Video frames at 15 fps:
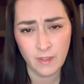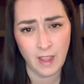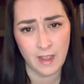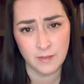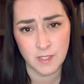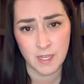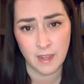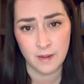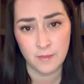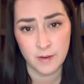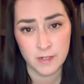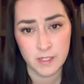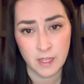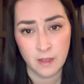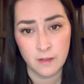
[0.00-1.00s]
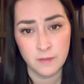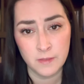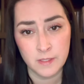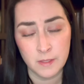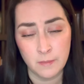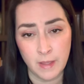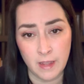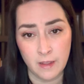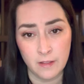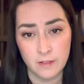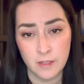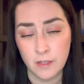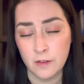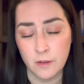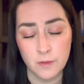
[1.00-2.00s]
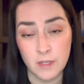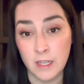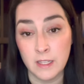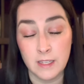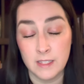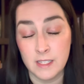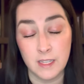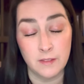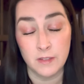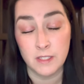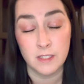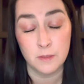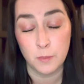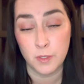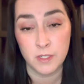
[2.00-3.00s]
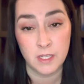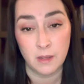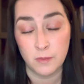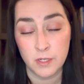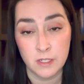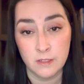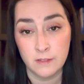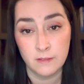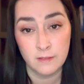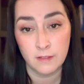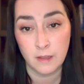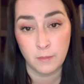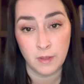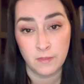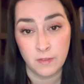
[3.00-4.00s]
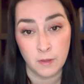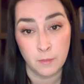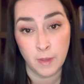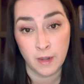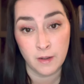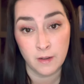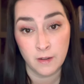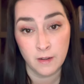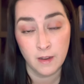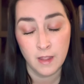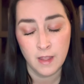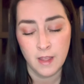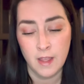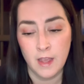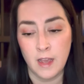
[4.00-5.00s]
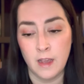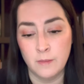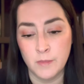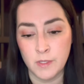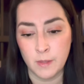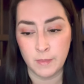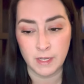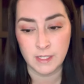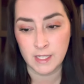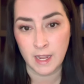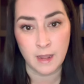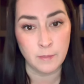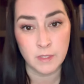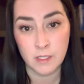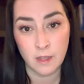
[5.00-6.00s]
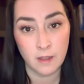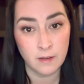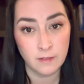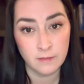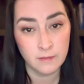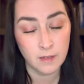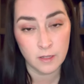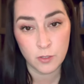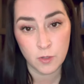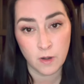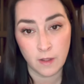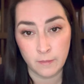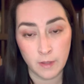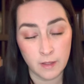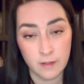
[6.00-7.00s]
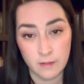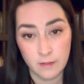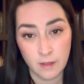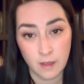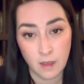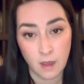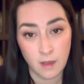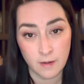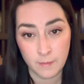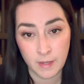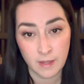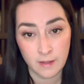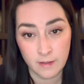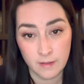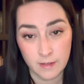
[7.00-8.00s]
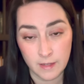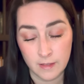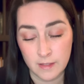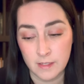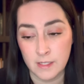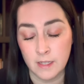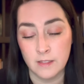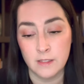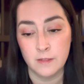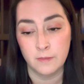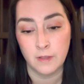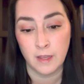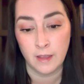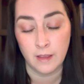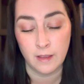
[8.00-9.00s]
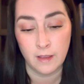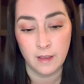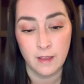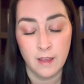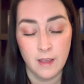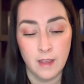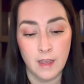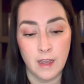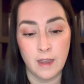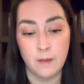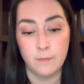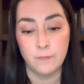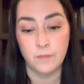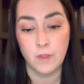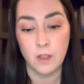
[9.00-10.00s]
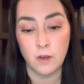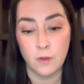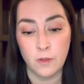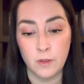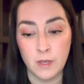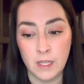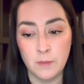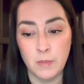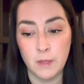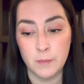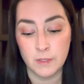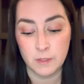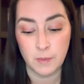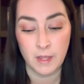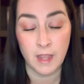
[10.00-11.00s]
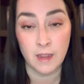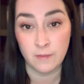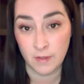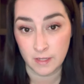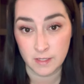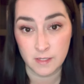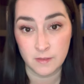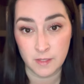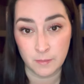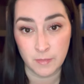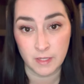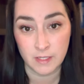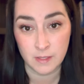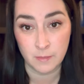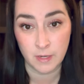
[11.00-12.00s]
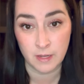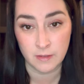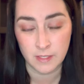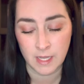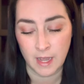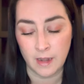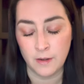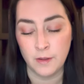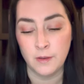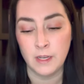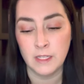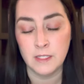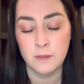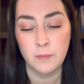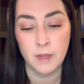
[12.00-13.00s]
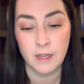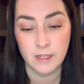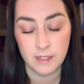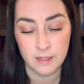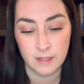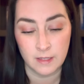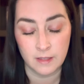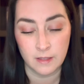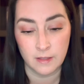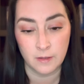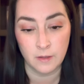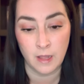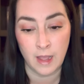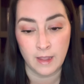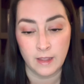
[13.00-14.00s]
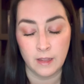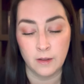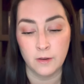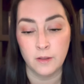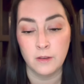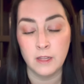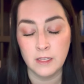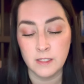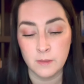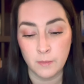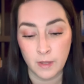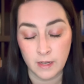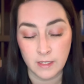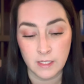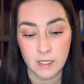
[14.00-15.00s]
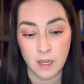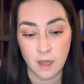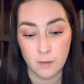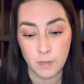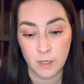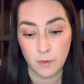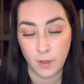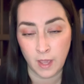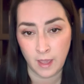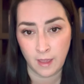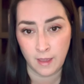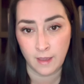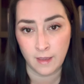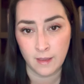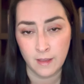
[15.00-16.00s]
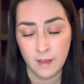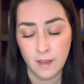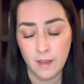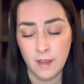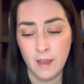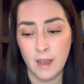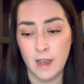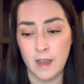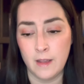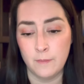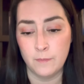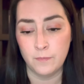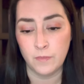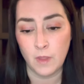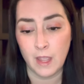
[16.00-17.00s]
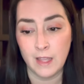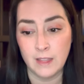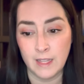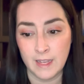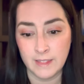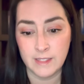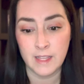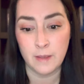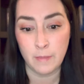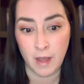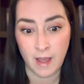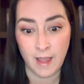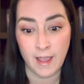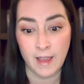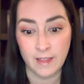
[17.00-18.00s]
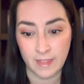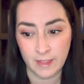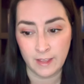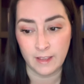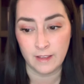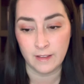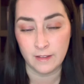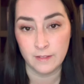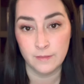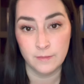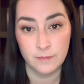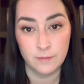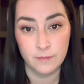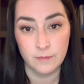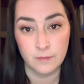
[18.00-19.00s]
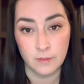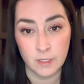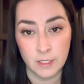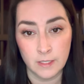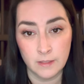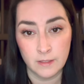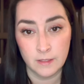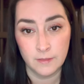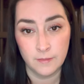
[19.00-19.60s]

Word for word: outside of ourselves to make, you know, at least to give us the perception that we feel better. Um, so I mean, is Amazon a trauma economy in the sense of like, um, you know, you need people to be envious of something somebody else had, or you need somebody to think that they're lacking, or you need somebody to not be okay, um, unless they buy a thing, right?